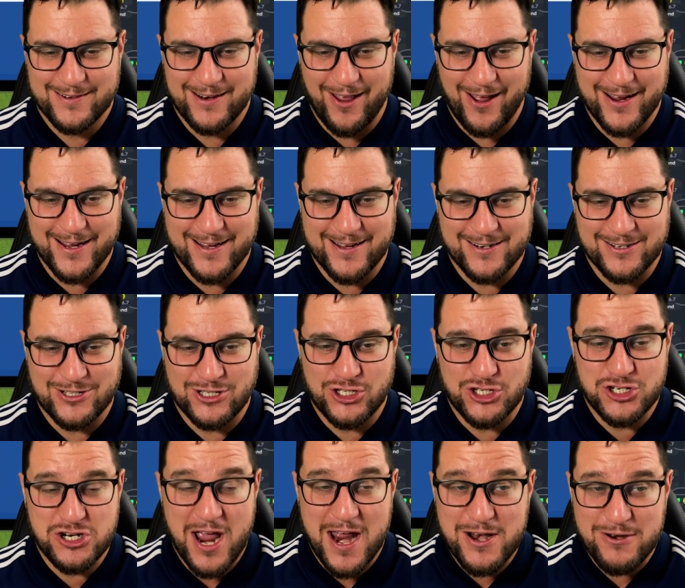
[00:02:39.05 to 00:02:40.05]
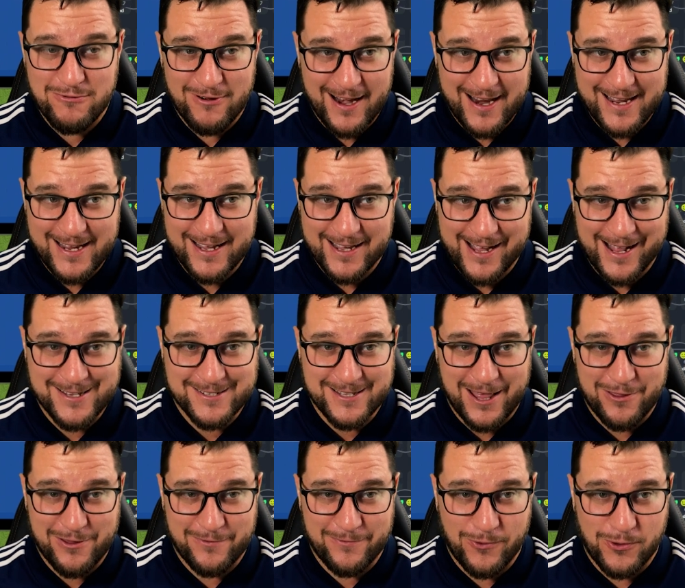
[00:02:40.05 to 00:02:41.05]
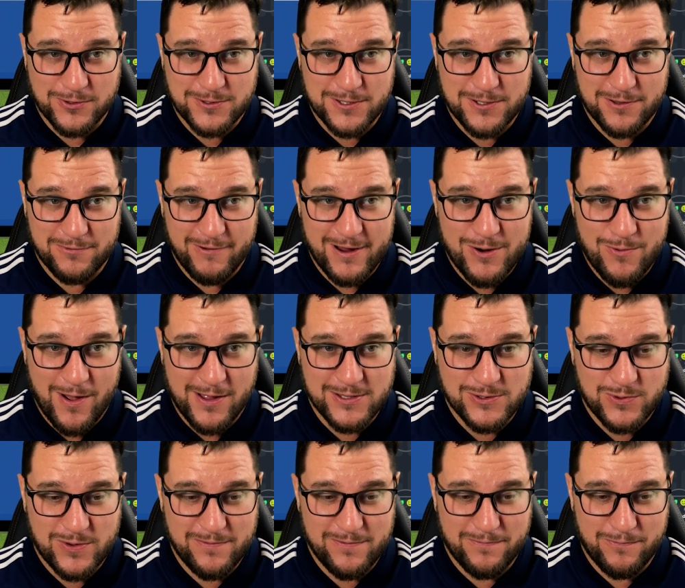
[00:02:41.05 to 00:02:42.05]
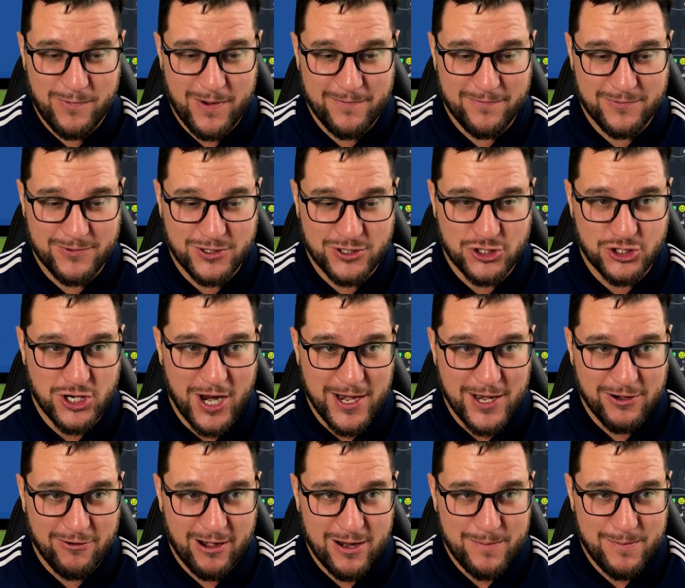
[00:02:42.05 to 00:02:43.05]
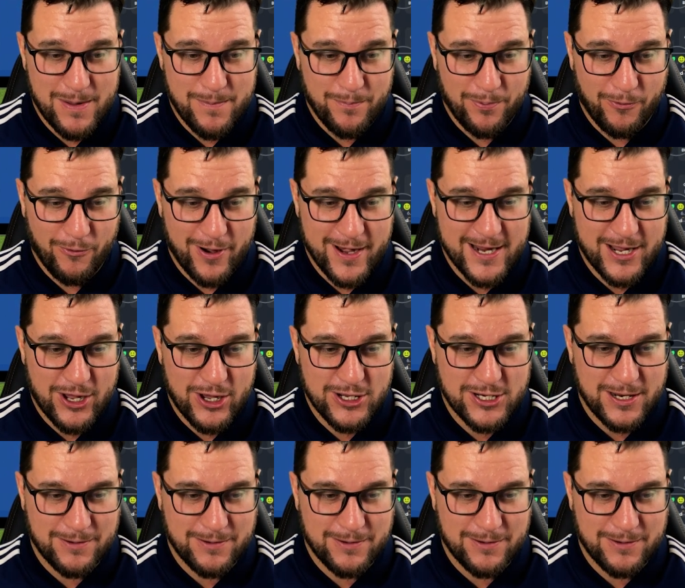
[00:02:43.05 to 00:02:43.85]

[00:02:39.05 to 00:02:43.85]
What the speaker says: Like, generally, against other 4-2-3-1s, we've generally been pretty good.